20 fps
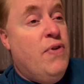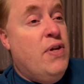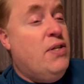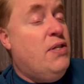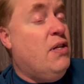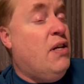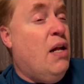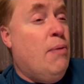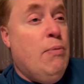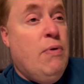This
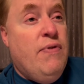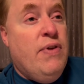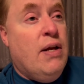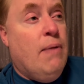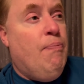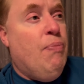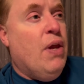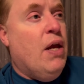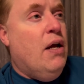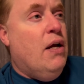is the kind of movie
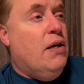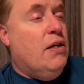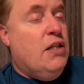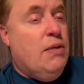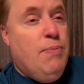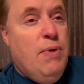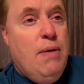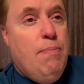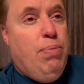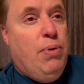that,
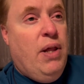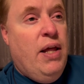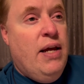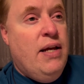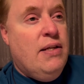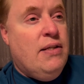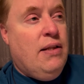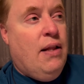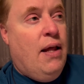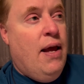to me,
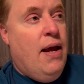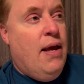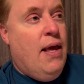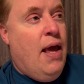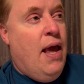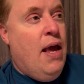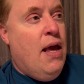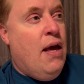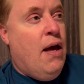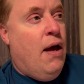plays like
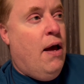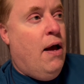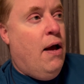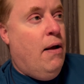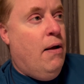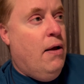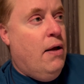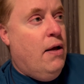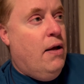a, uh,